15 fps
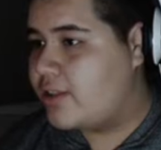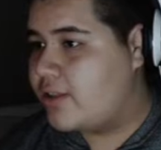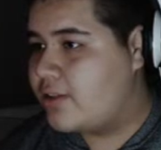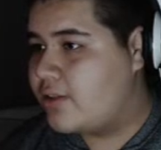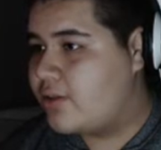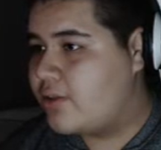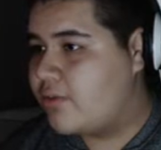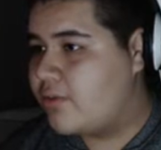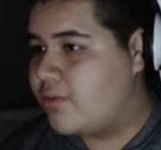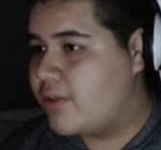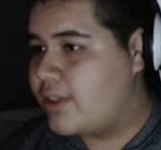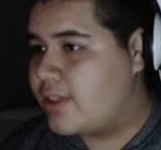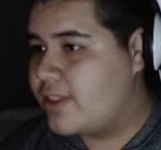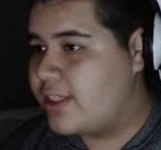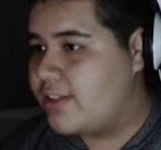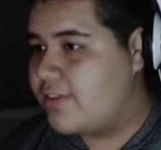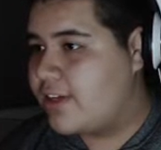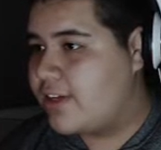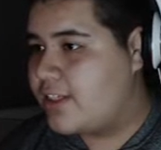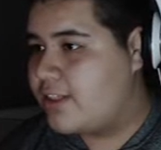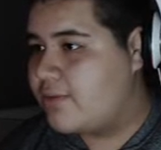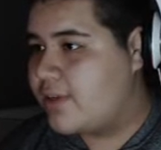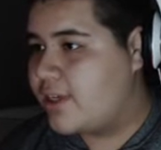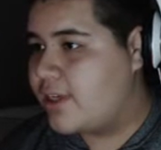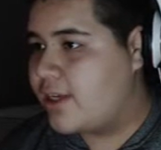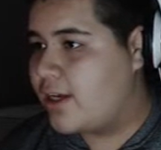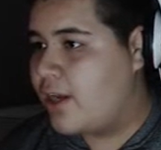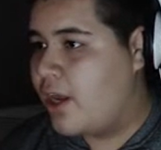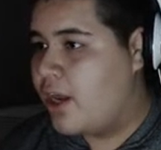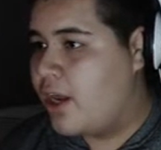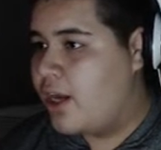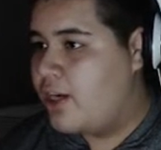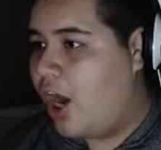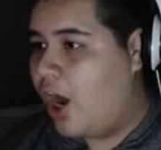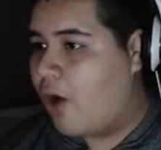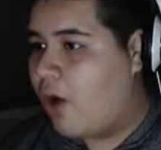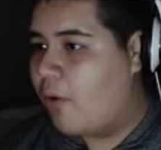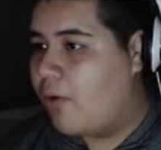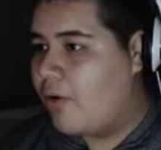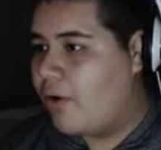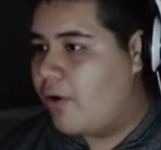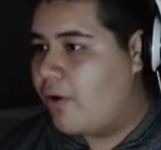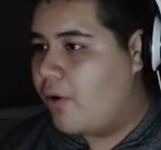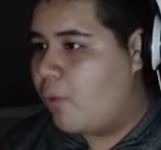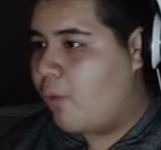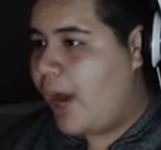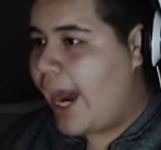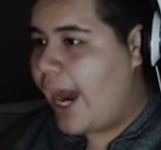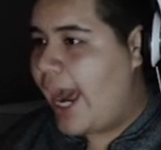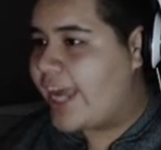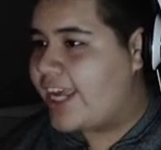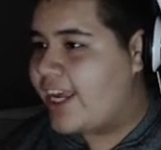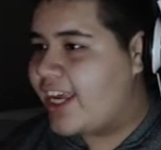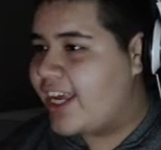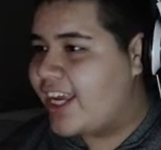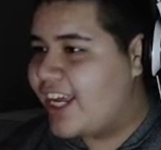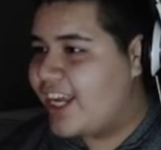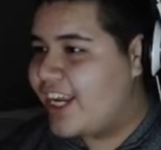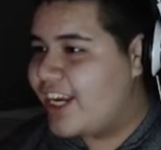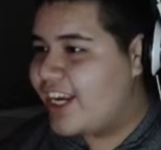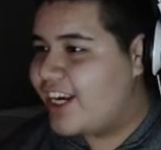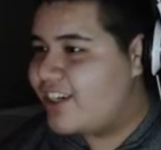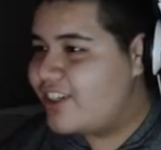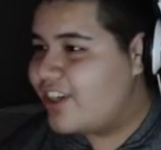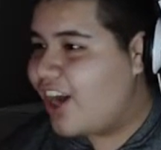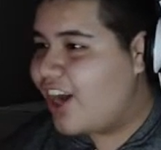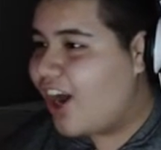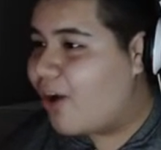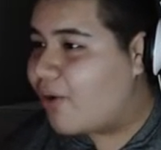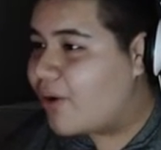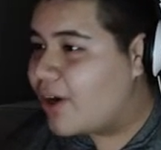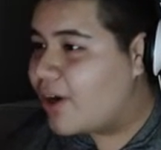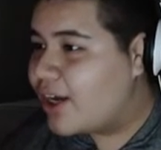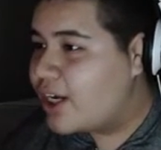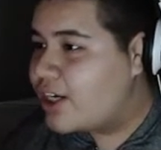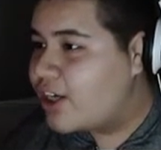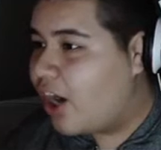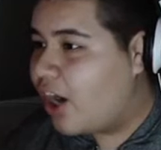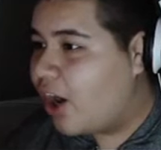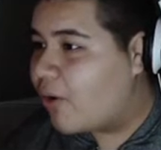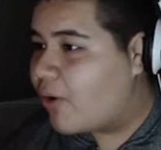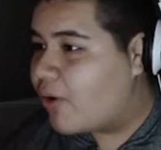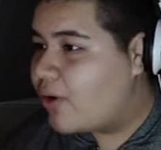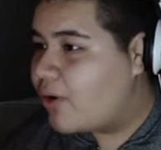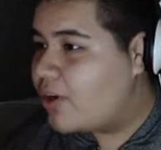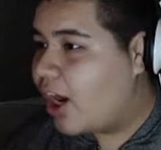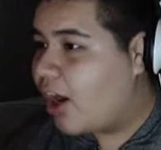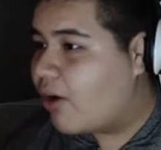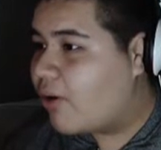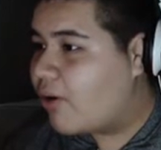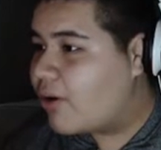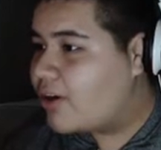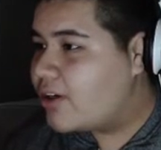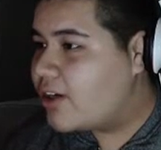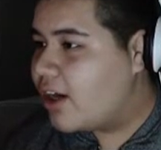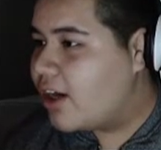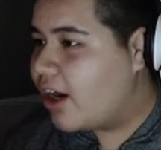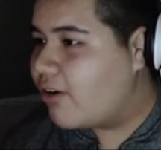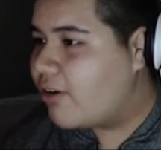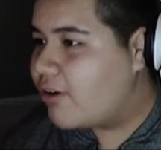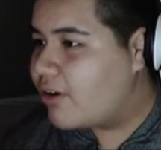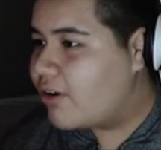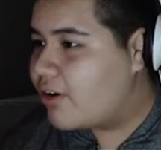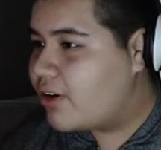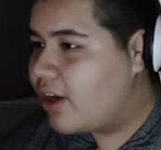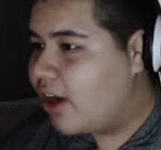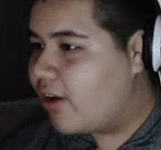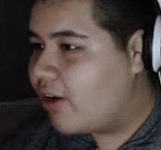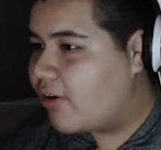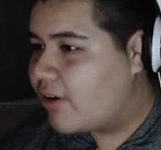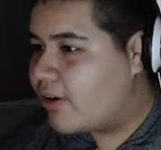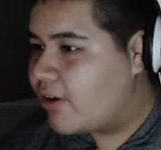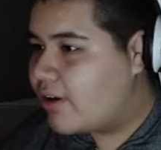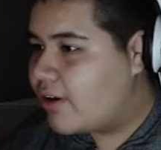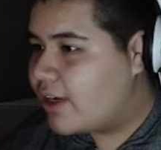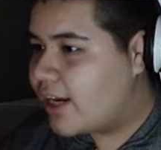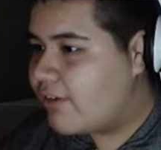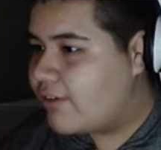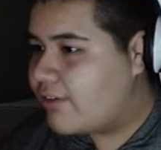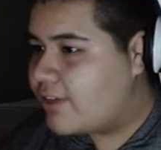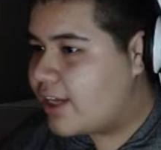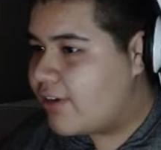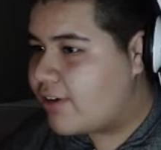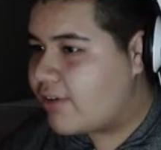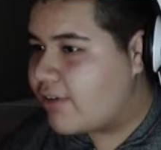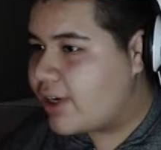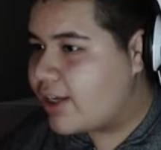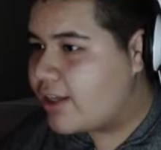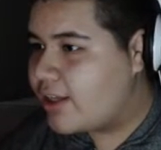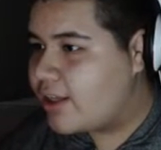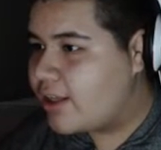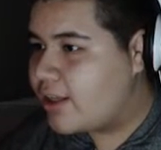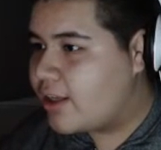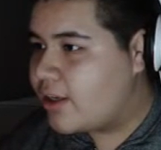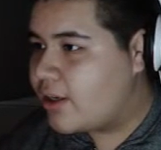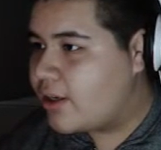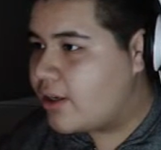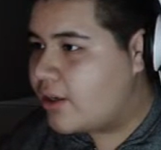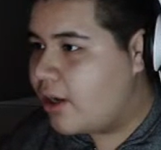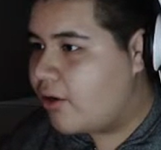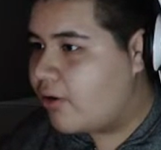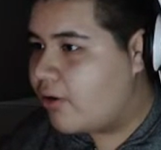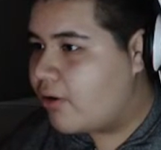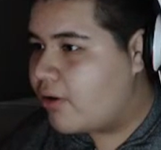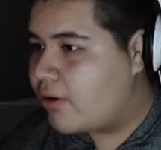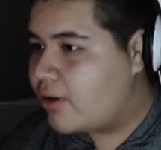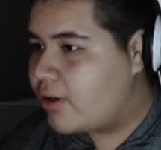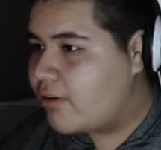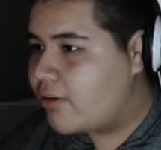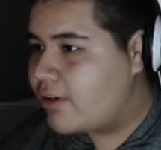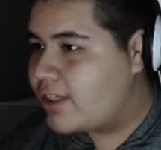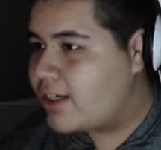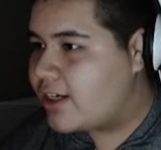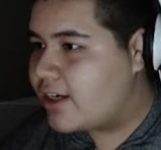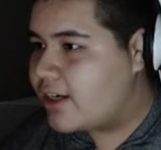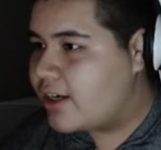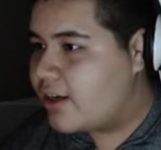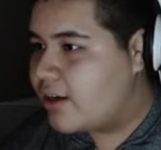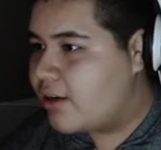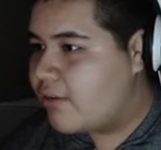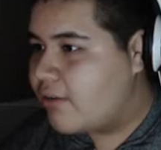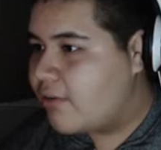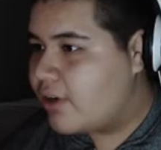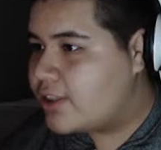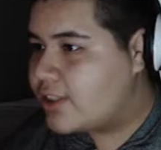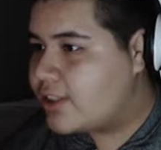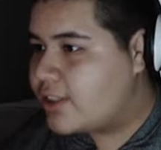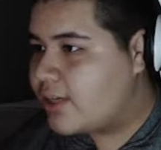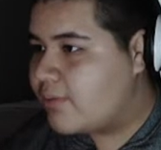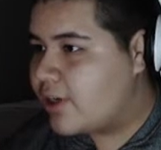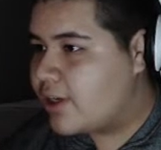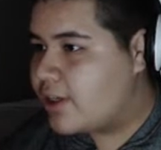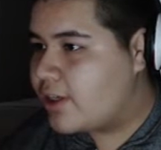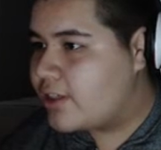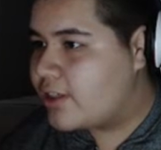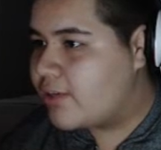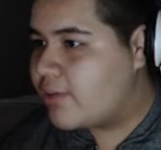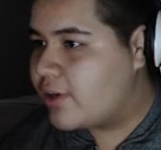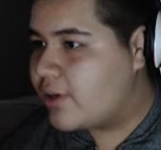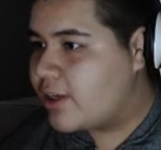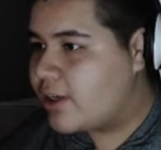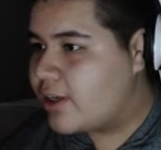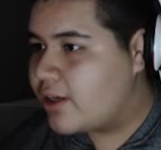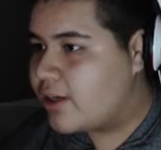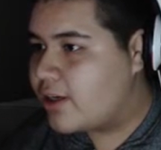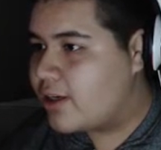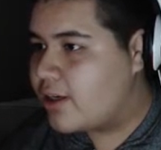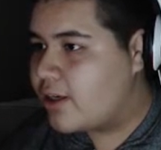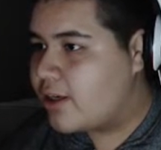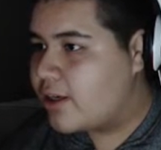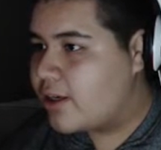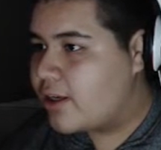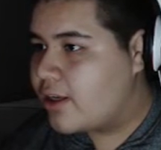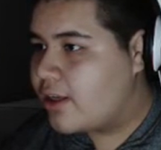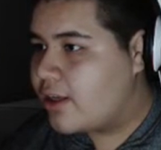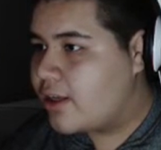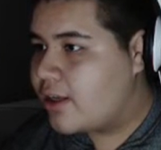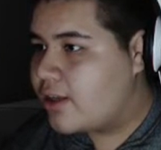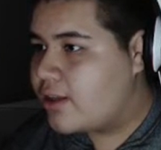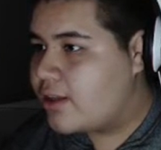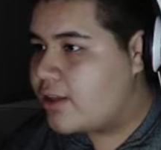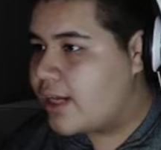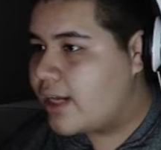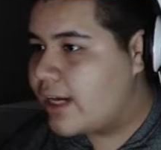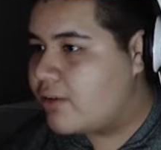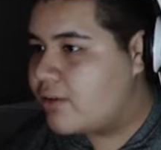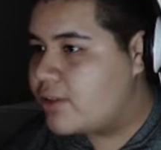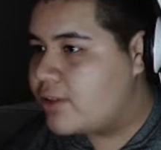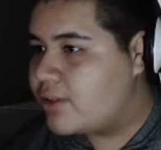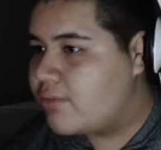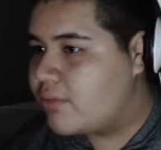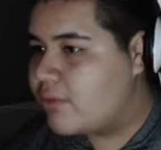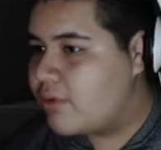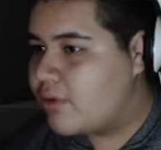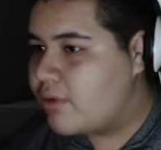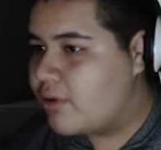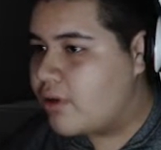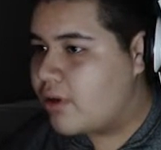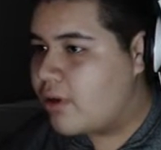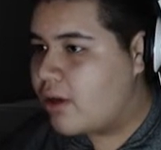just zoom through this as fast as we can. No! Why? No! No! No! No! No! Did I run away? No. No, I didn't. Run. Just keep running. Just keep running. Did I lose him?